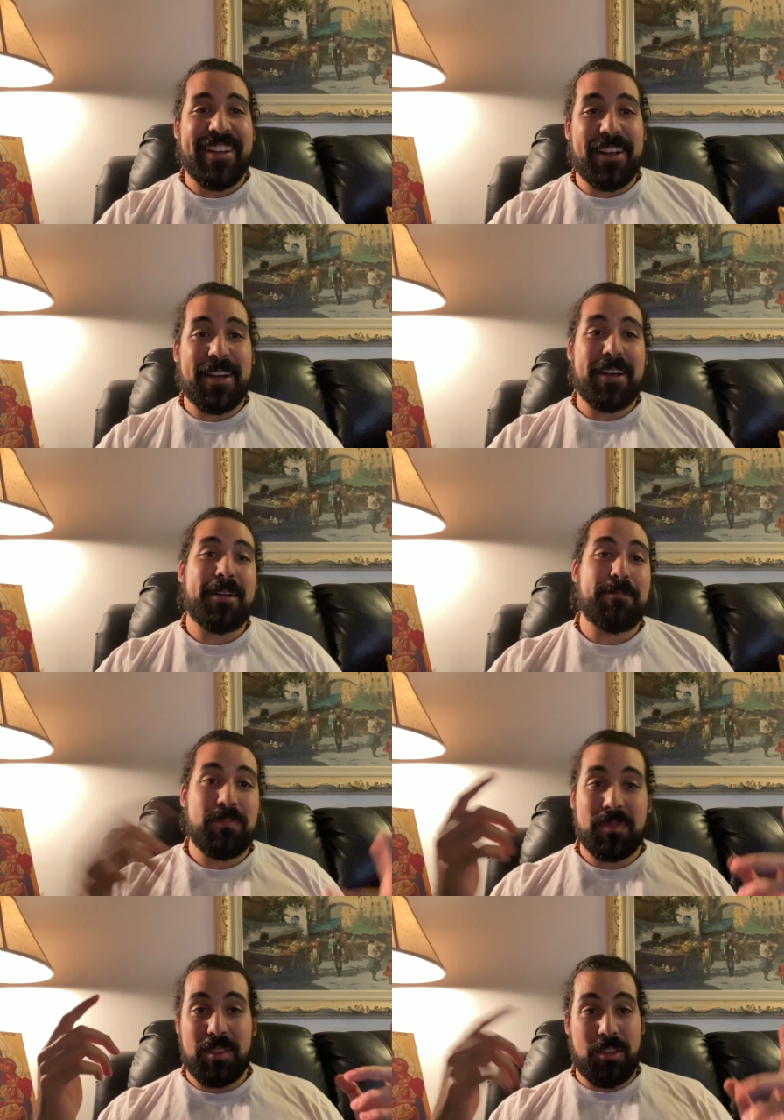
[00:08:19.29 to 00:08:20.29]
Uh,
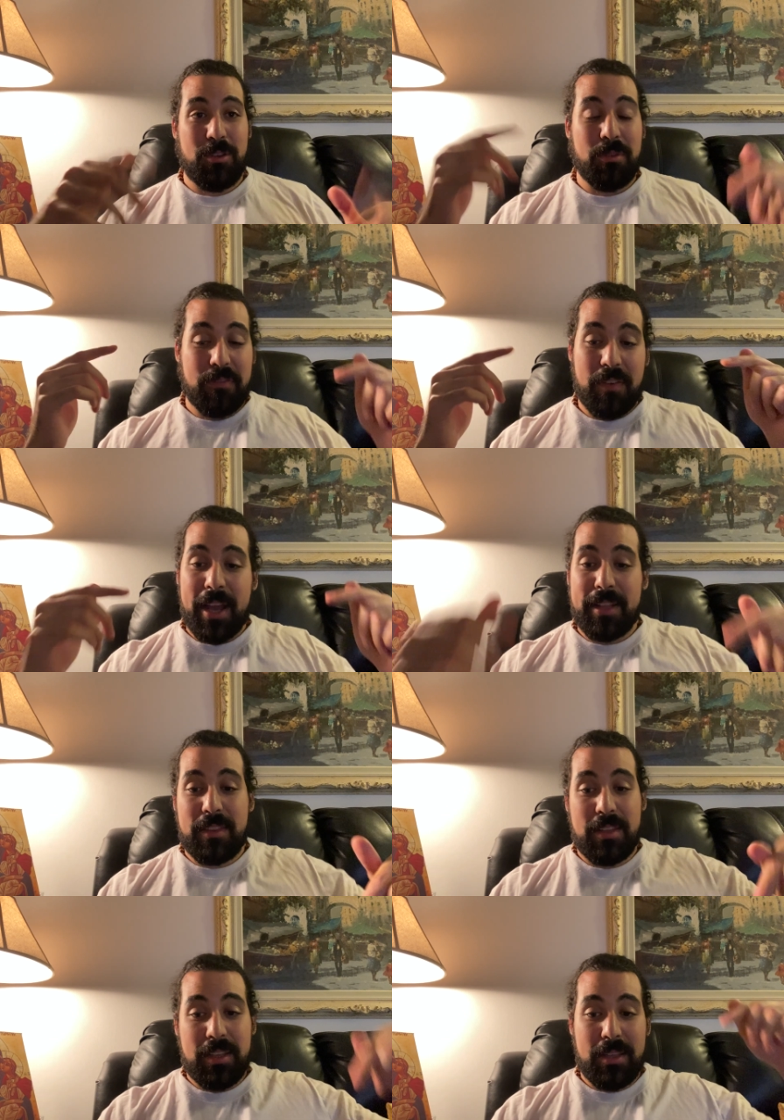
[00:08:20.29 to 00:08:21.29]
you will
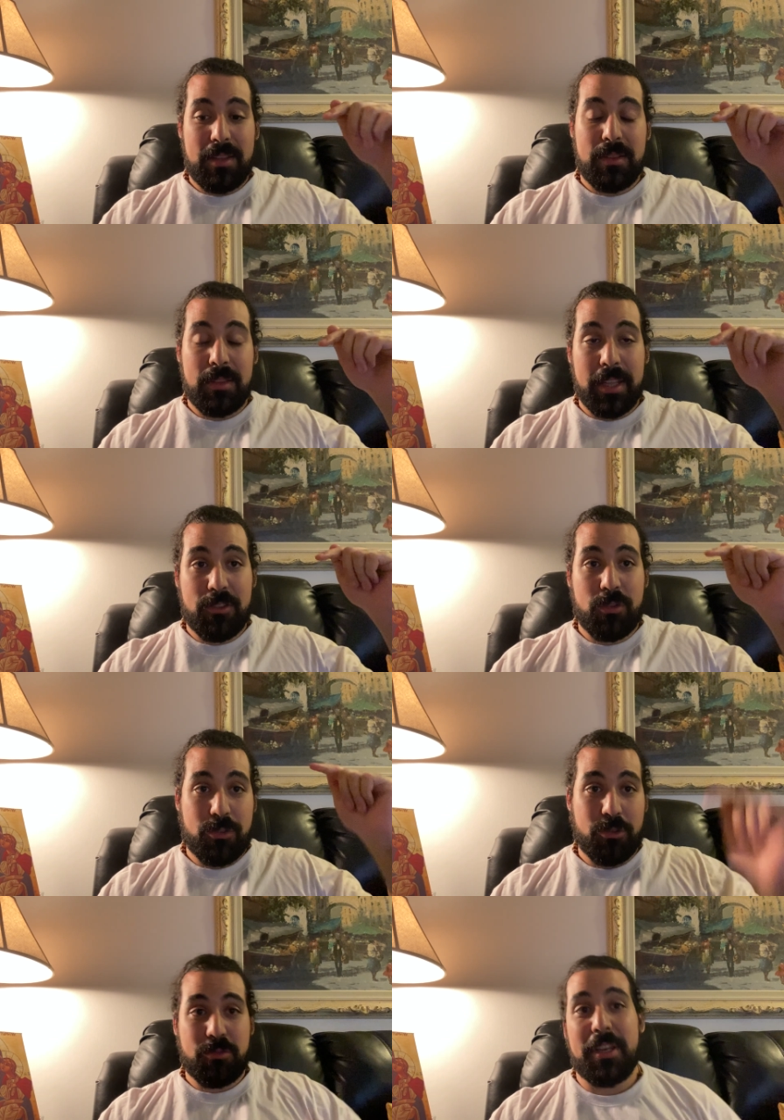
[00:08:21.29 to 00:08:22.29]
find the links to our
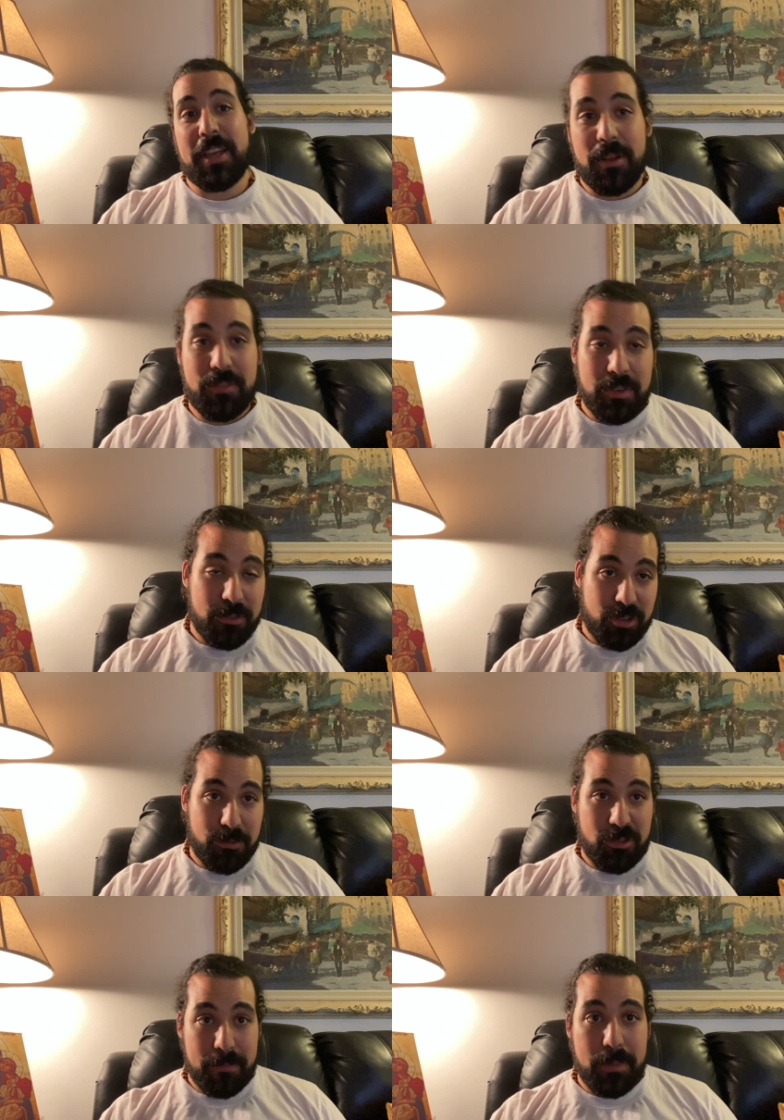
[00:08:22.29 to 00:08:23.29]
social media accounts in the
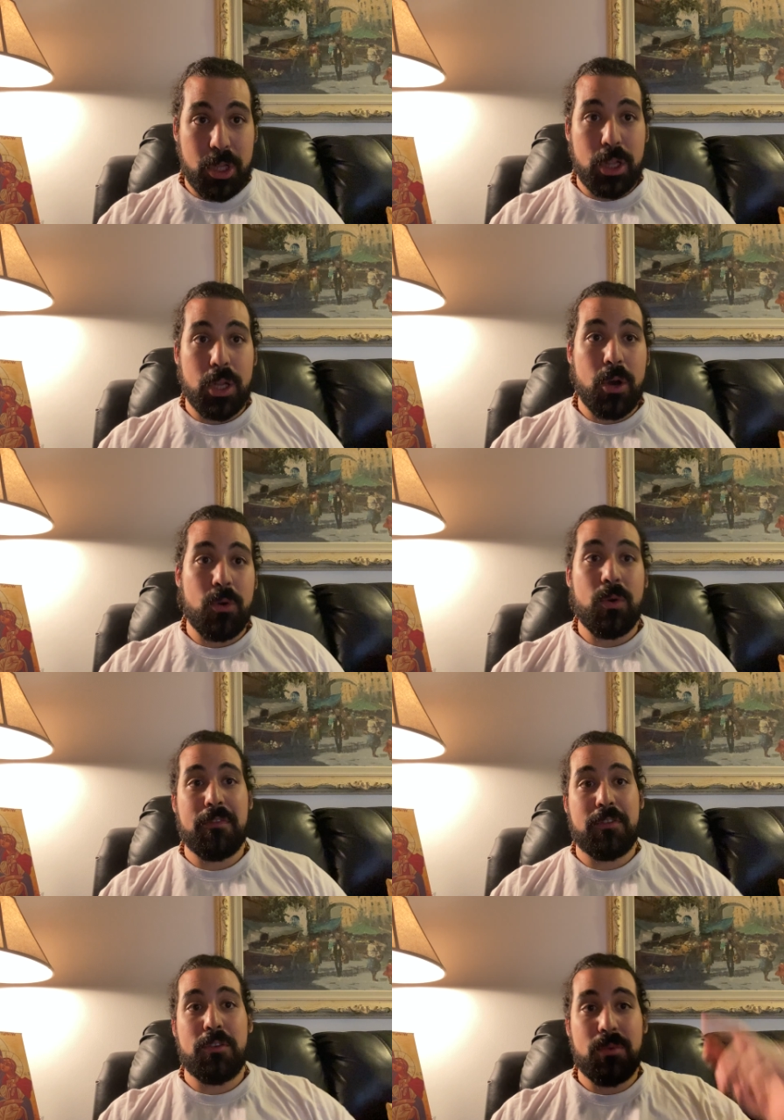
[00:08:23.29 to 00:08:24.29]
description below
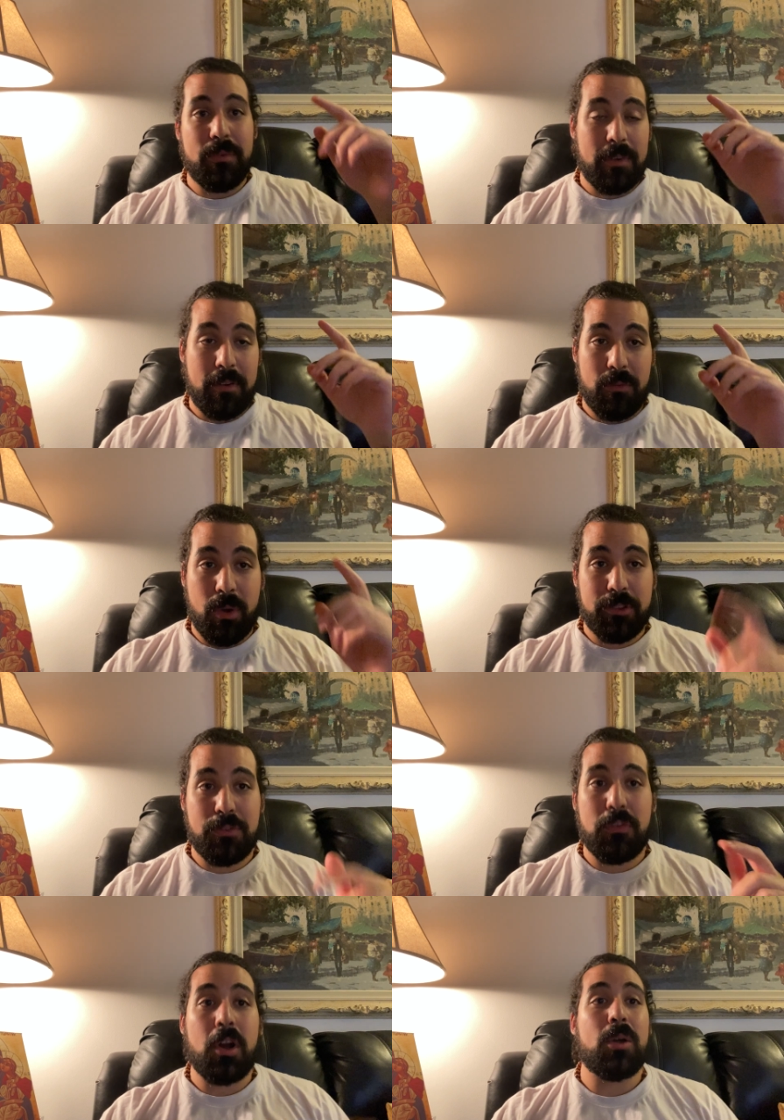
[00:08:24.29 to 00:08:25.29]
if you want to
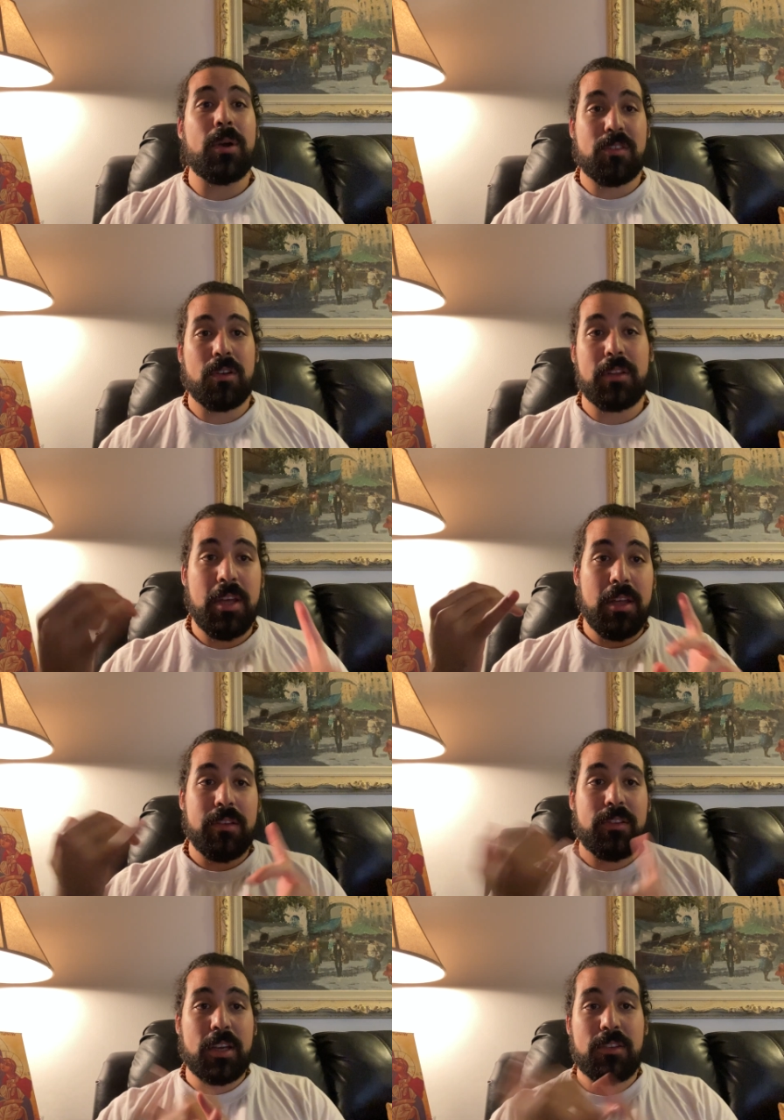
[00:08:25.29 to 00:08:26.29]
follow us on
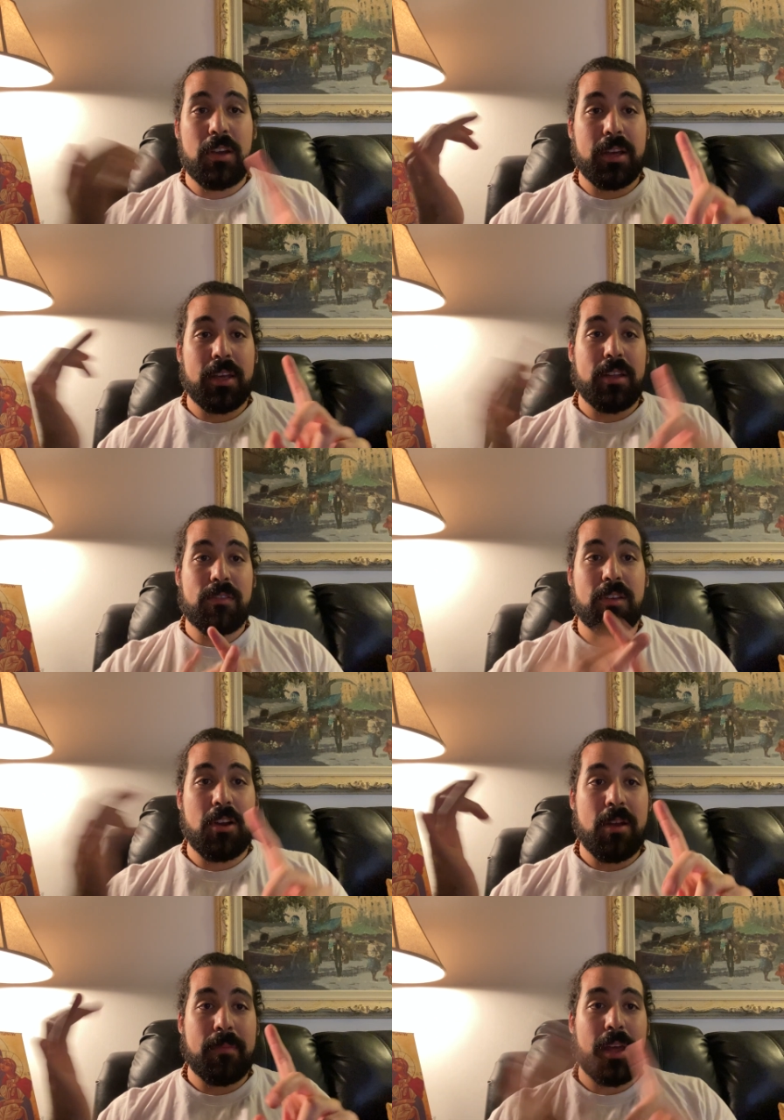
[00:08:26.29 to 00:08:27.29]
TikTok,
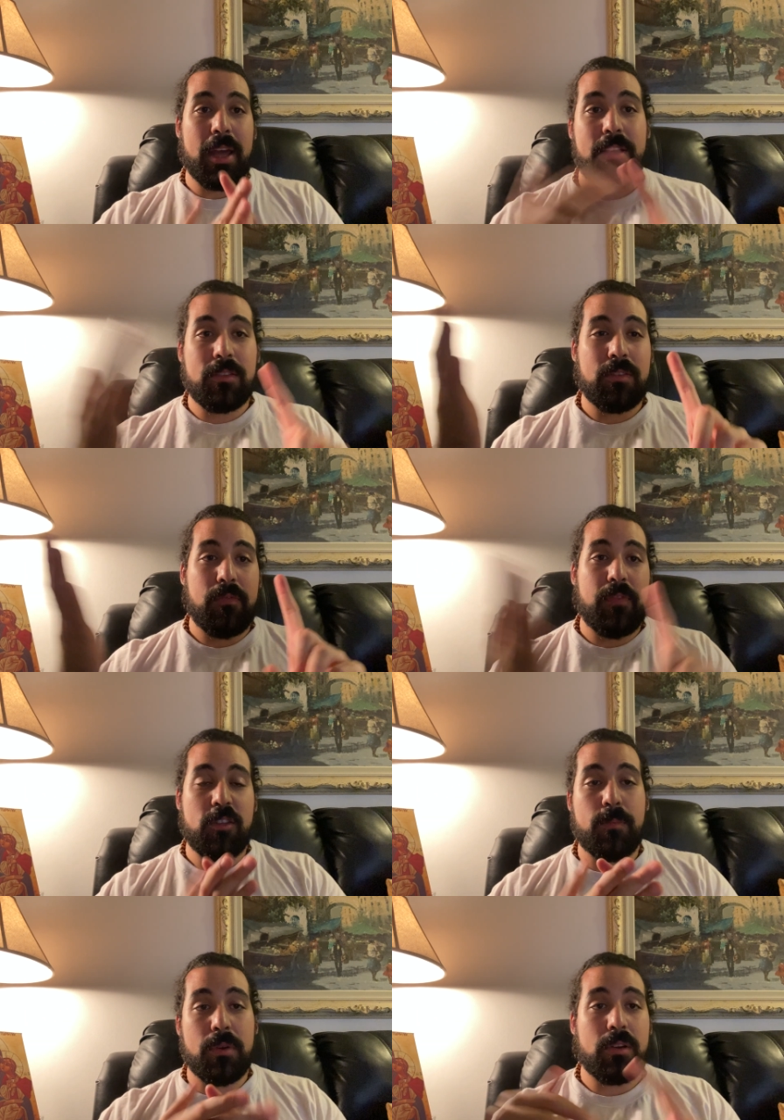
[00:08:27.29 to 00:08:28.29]
Instagram, X,
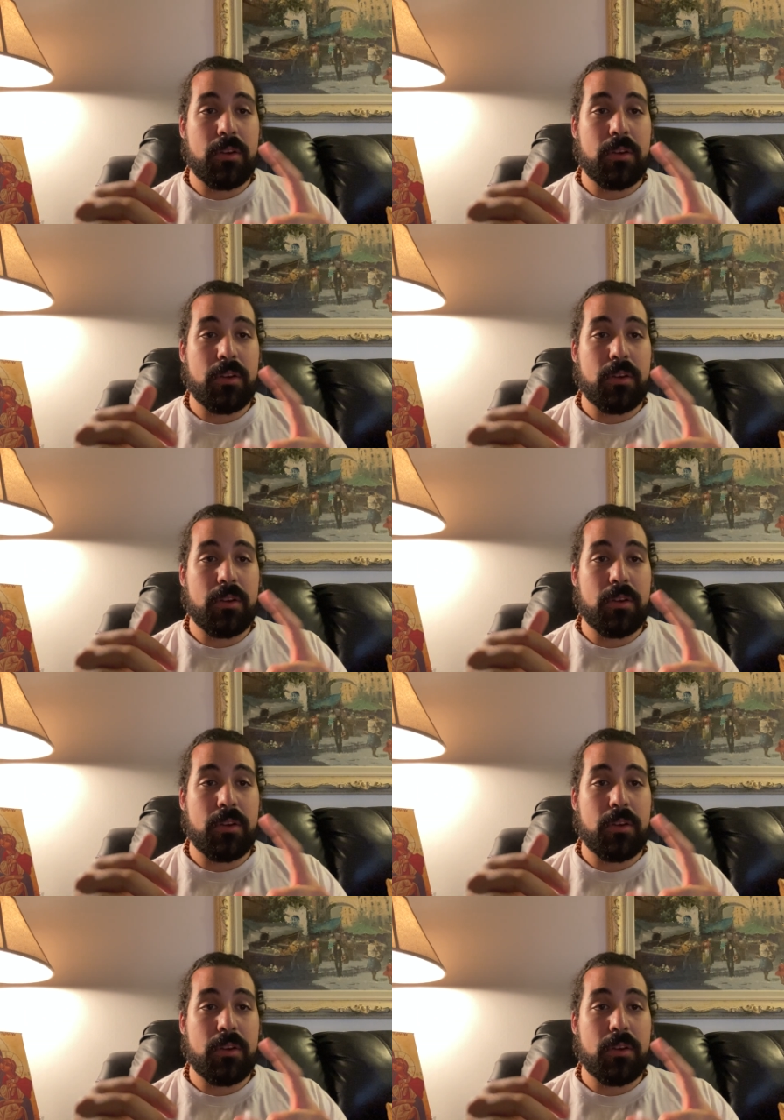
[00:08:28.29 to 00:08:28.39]
Facebook,